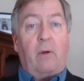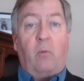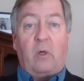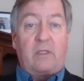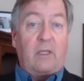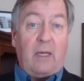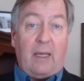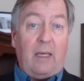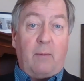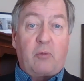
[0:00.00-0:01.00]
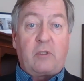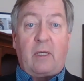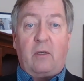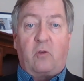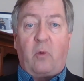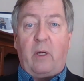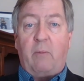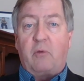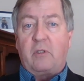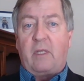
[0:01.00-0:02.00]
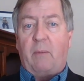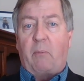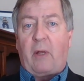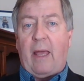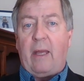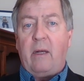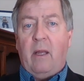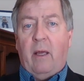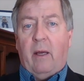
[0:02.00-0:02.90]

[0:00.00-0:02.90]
was an 80%, 20% plan.